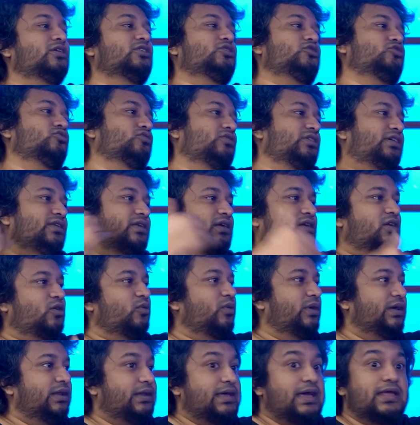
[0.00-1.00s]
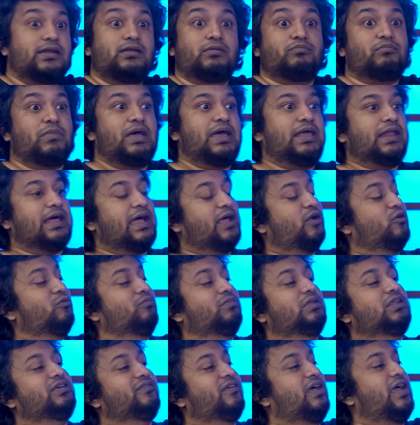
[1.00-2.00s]
You read a tweet and man, I don't
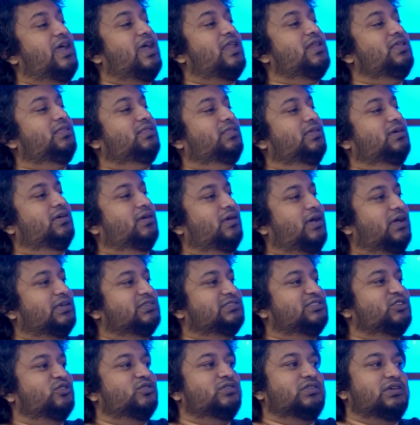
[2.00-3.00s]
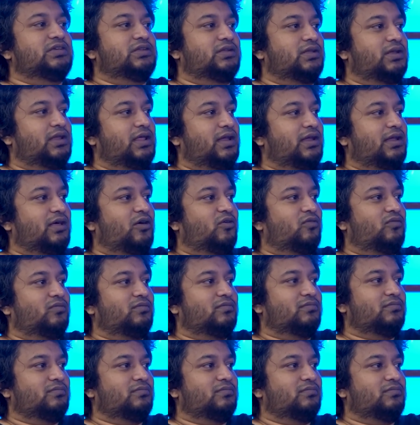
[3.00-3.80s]
believe anything I see on the internet now.